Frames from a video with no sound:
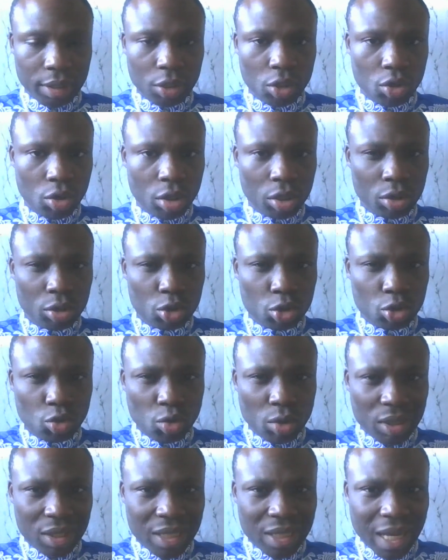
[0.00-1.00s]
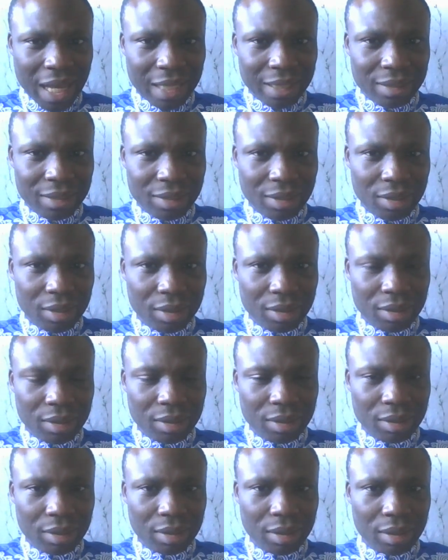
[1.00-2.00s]
You're going to squeeze that
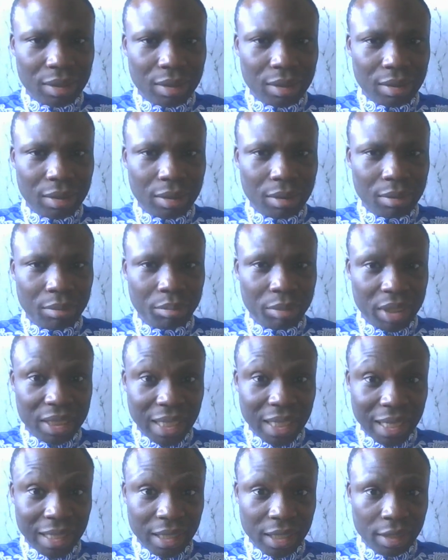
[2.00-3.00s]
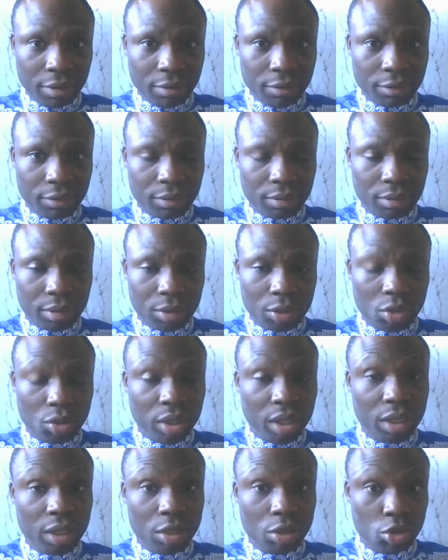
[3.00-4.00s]
bitter leaf. You
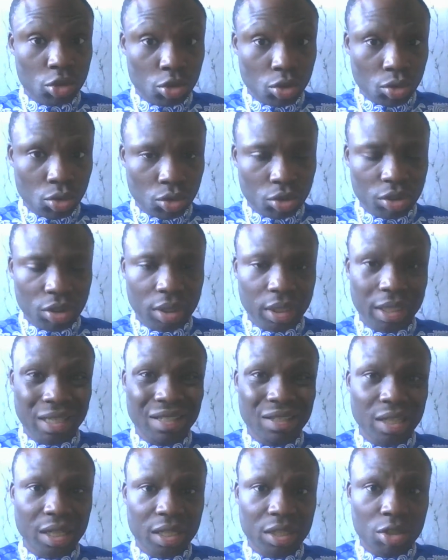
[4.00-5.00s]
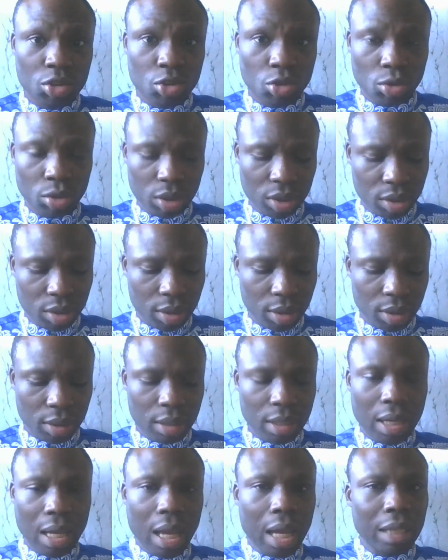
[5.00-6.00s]
need the juice, the green juice,
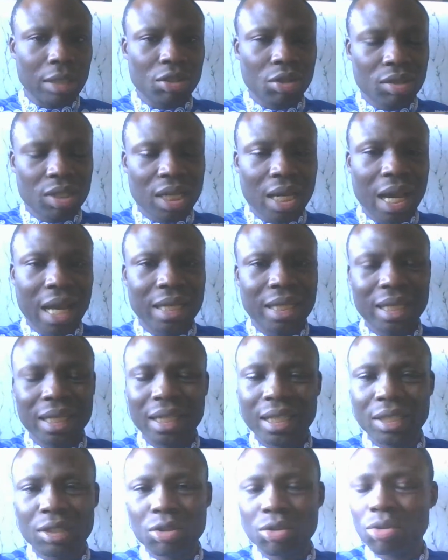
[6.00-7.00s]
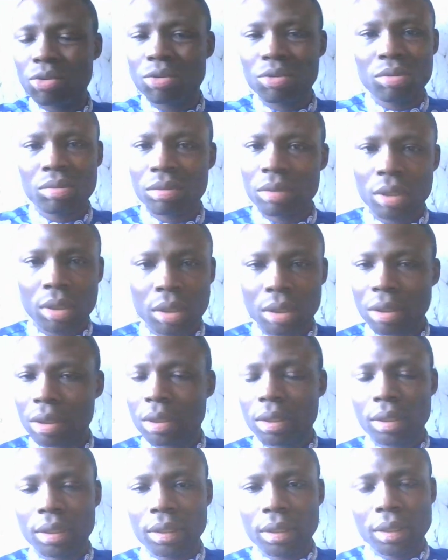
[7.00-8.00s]
and just add a little
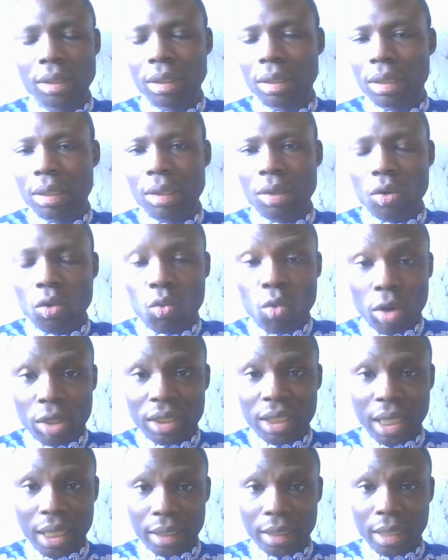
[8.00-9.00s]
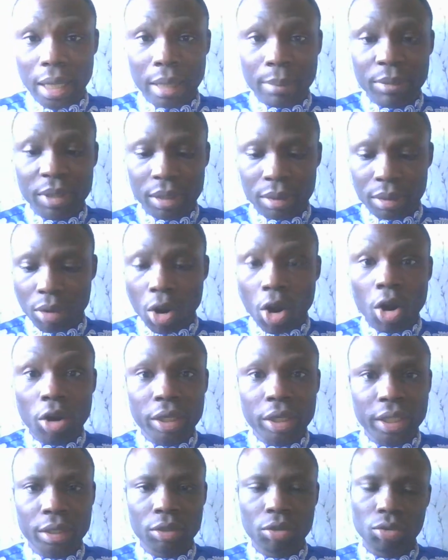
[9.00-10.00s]
water,
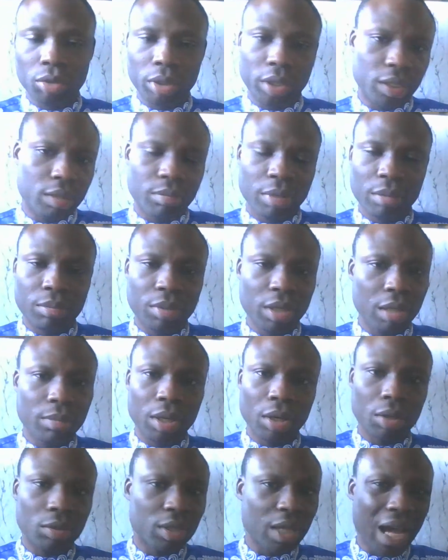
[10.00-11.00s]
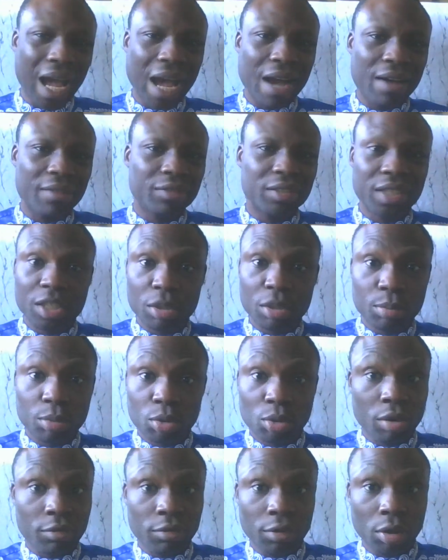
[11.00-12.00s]
honey into it, maybe about half
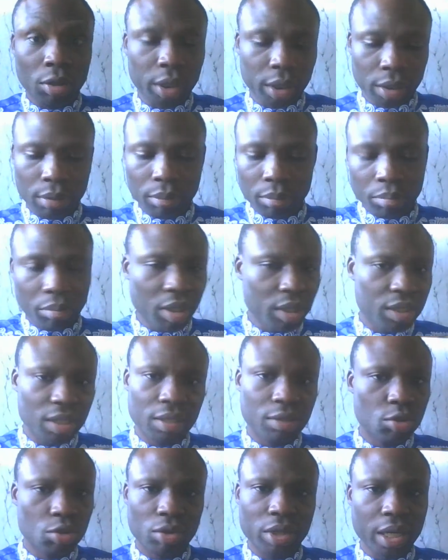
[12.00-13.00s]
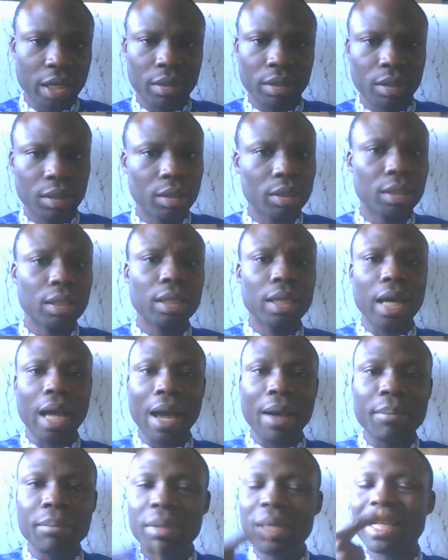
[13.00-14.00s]
teaspoon of honey. Mix it together
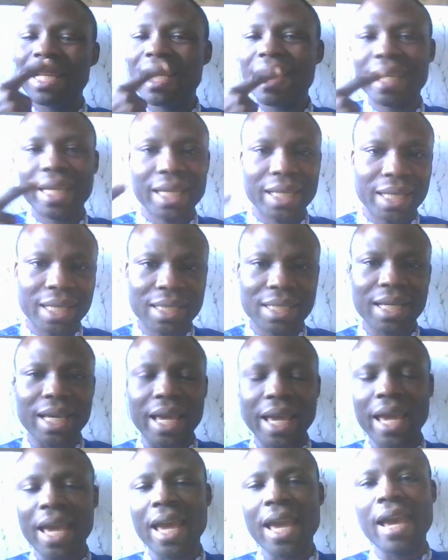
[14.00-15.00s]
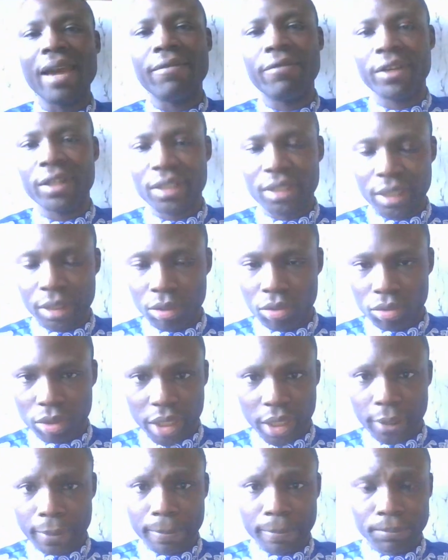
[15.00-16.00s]
and be licking it every single
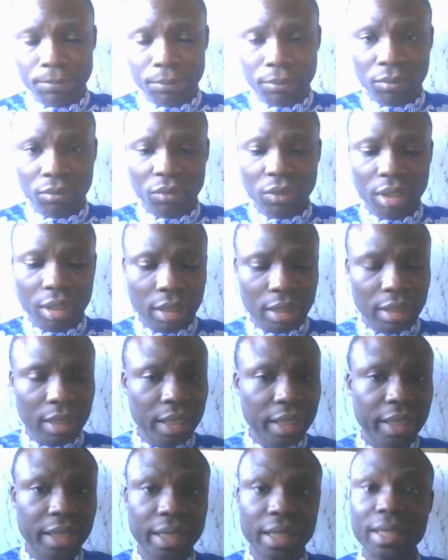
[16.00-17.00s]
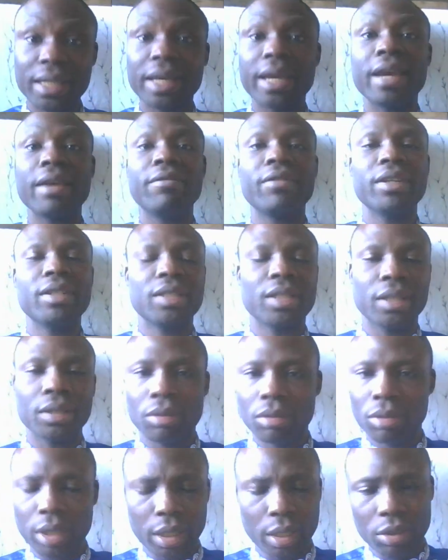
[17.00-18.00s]
day. Lick it every
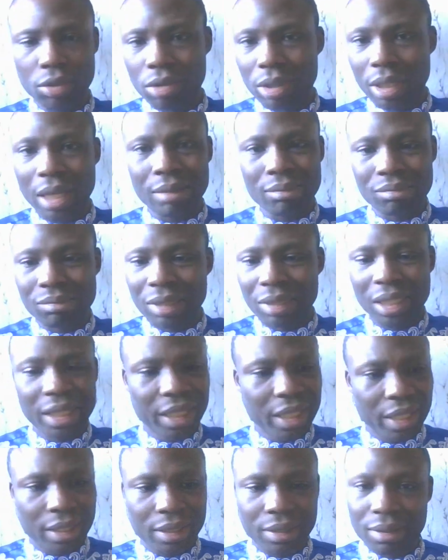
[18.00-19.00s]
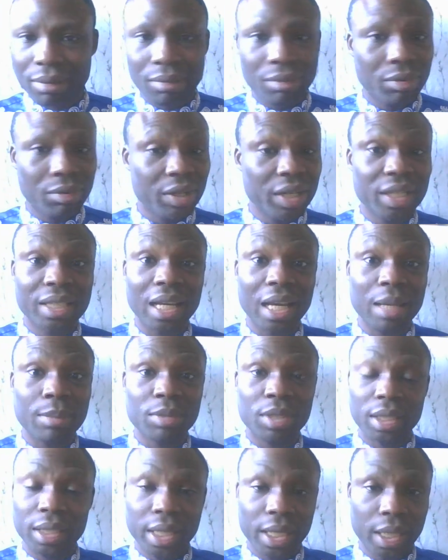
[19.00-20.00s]
single day. You can lick it 3
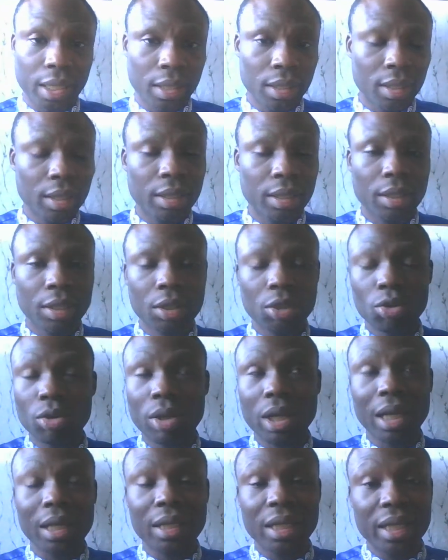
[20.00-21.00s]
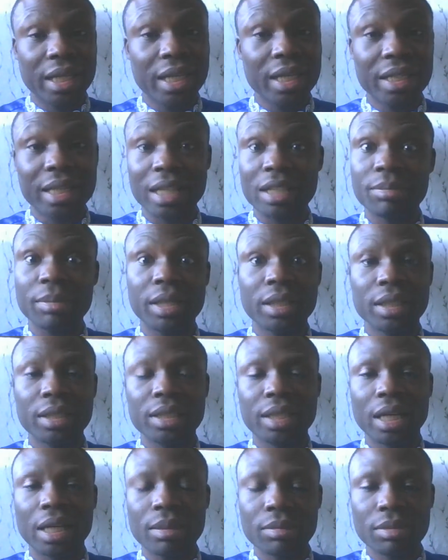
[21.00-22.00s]
times a day. You can lick it as many
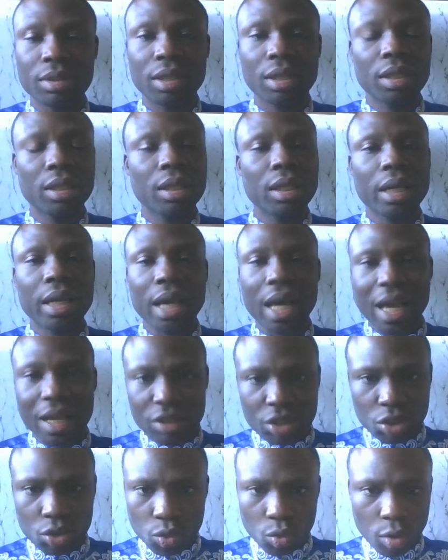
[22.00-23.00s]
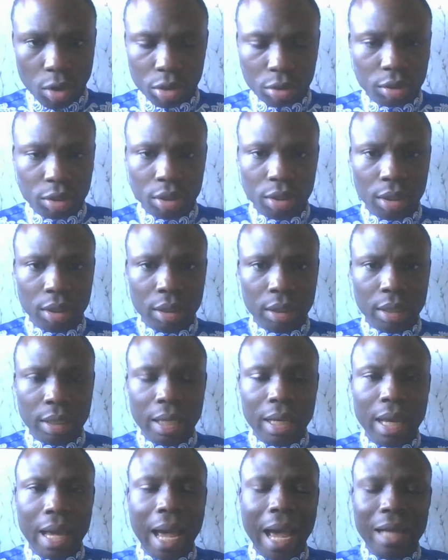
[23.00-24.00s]
times as you want.
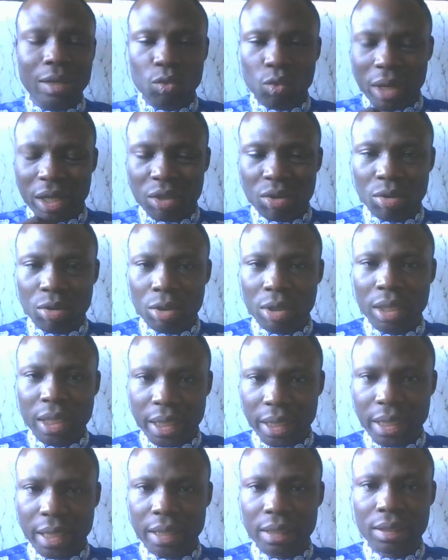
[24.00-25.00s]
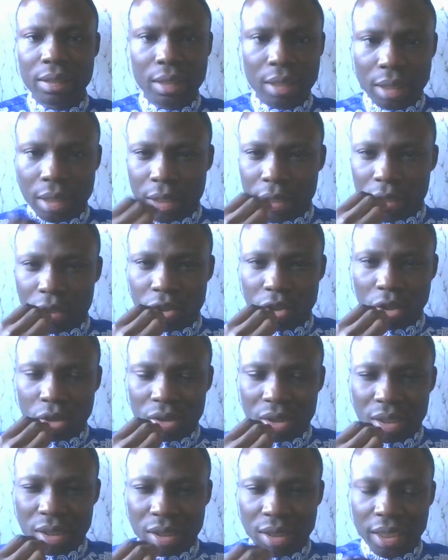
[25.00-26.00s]
And when you lick it,
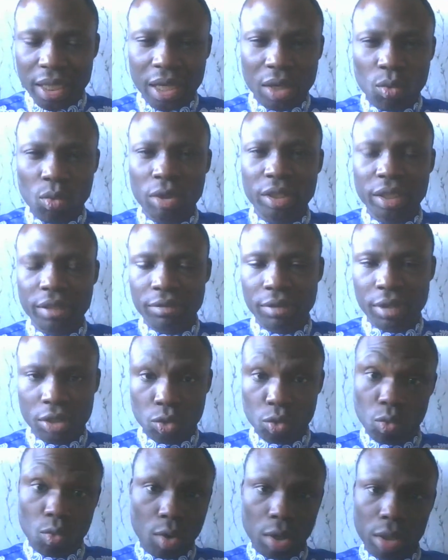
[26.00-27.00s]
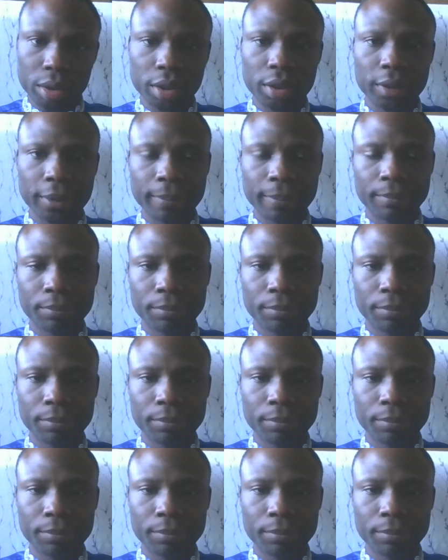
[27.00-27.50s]
just say whatever you want.